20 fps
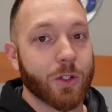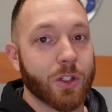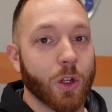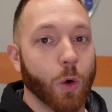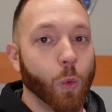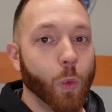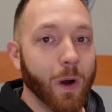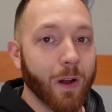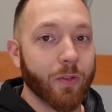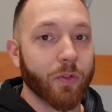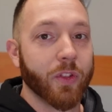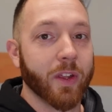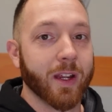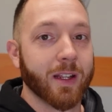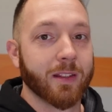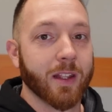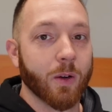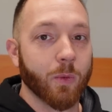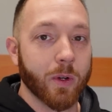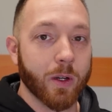was the one
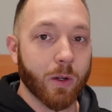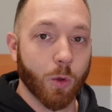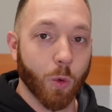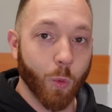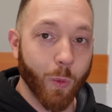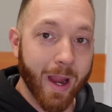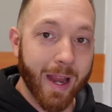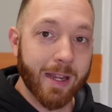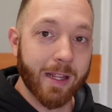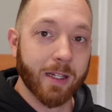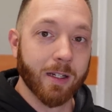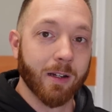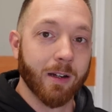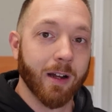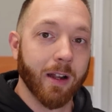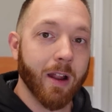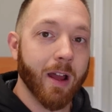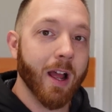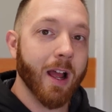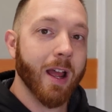thing that we were waiting
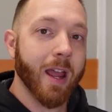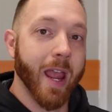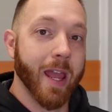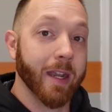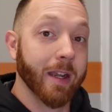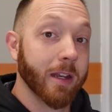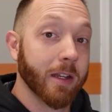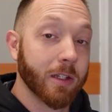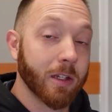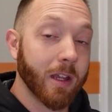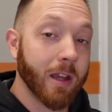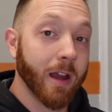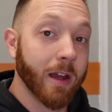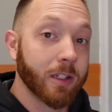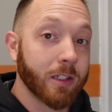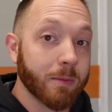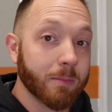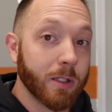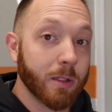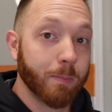on. And it is a
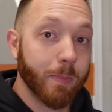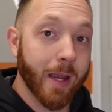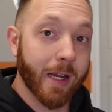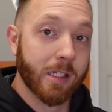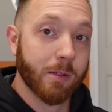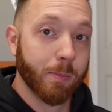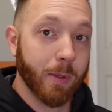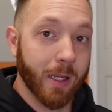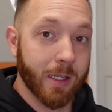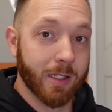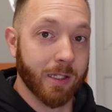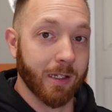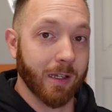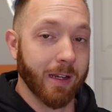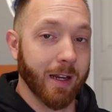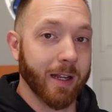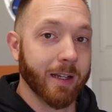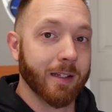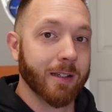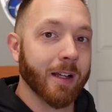custom spec'd piston.
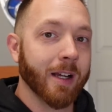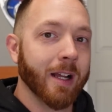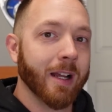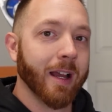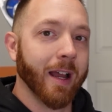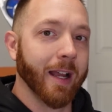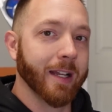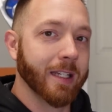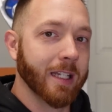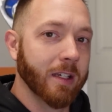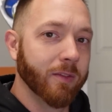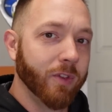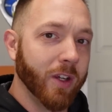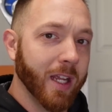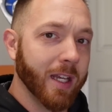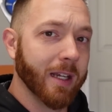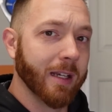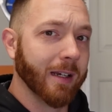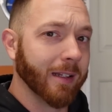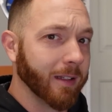And I
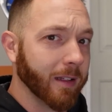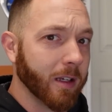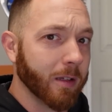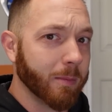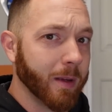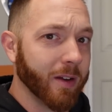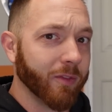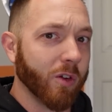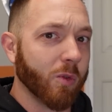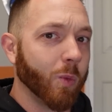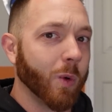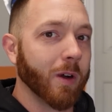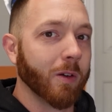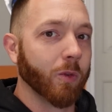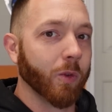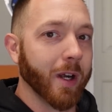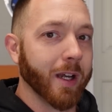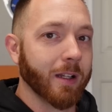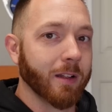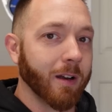deviated a little bit from what
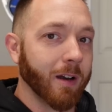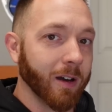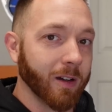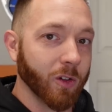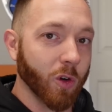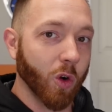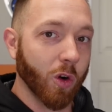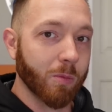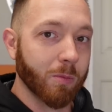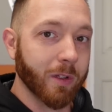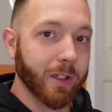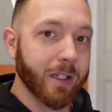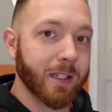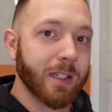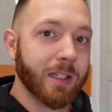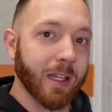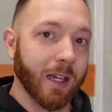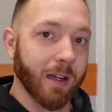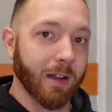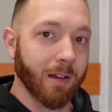Raylar normally
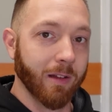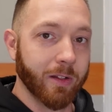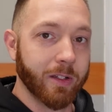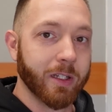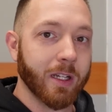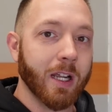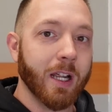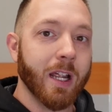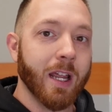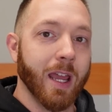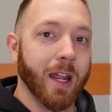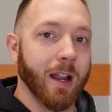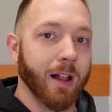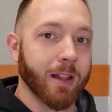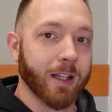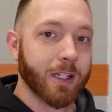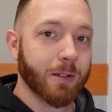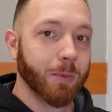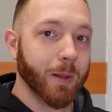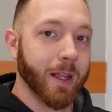sells. And
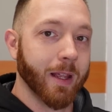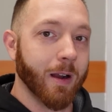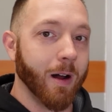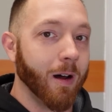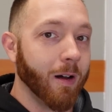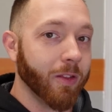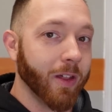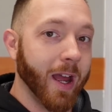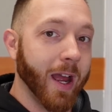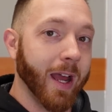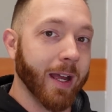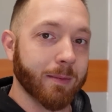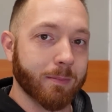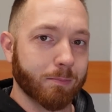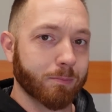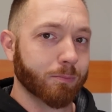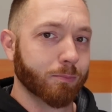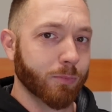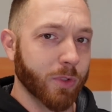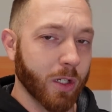I'll explain all that,
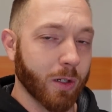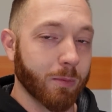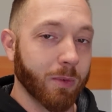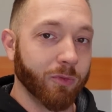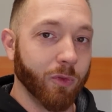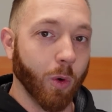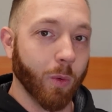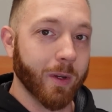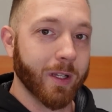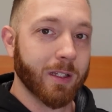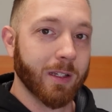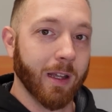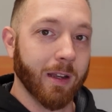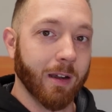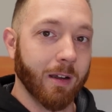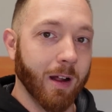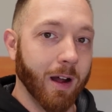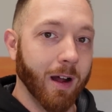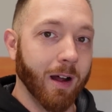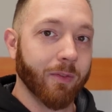and, you know, before we send
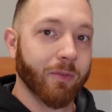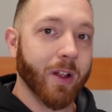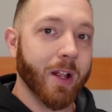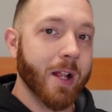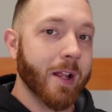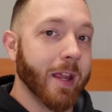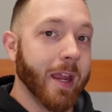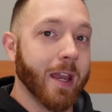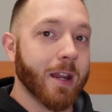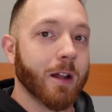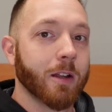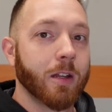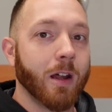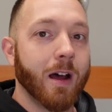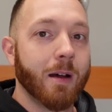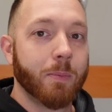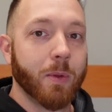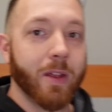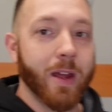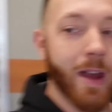it off. And on top of